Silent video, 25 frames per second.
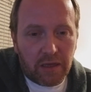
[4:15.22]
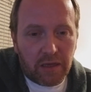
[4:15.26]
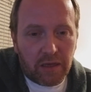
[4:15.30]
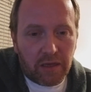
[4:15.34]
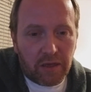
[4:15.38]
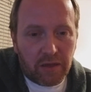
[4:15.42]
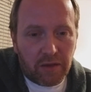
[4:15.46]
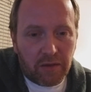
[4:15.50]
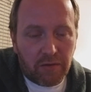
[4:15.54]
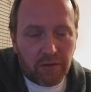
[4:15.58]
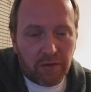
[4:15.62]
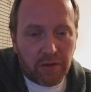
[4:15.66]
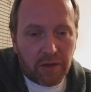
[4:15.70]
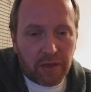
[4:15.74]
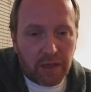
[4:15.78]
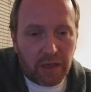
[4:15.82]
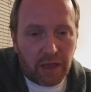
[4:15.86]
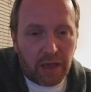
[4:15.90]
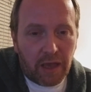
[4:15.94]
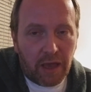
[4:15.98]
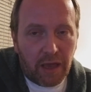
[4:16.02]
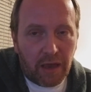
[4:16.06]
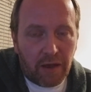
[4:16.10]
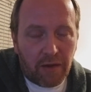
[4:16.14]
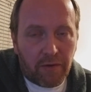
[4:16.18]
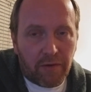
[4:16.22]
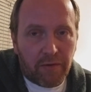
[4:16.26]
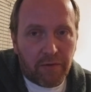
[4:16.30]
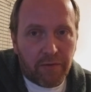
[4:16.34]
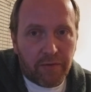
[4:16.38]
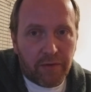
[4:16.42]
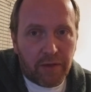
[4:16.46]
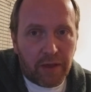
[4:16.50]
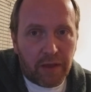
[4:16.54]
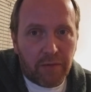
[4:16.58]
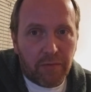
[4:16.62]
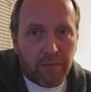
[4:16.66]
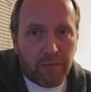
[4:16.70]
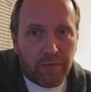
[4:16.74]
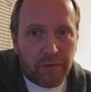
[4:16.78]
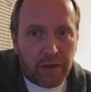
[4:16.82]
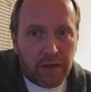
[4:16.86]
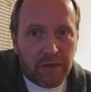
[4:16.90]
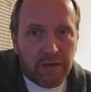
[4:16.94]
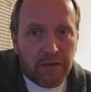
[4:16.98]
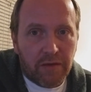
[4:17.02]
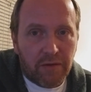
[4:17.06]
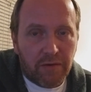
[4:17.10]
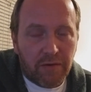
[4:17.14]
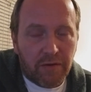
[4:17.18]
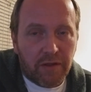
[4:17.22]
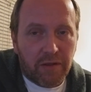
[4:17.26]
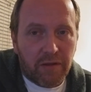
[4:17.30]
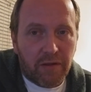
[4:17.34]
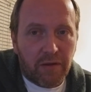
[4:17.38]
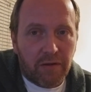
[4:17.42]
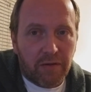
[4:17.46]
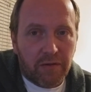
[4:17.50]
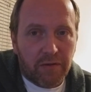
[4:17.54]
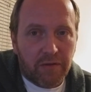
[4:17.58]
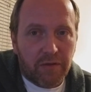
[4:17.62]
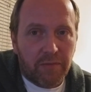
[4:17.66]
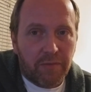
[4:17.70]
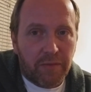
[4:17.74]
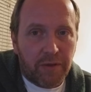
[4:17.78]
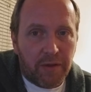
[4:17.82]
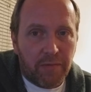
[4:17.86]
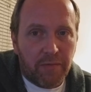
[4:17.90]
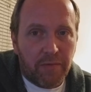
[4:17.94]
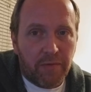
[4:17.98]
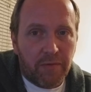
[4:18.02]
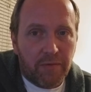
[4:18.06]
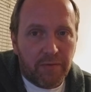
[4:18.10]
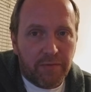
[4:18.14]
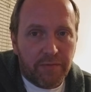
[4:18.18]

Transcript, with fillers: you look at how they, they sell guitars to people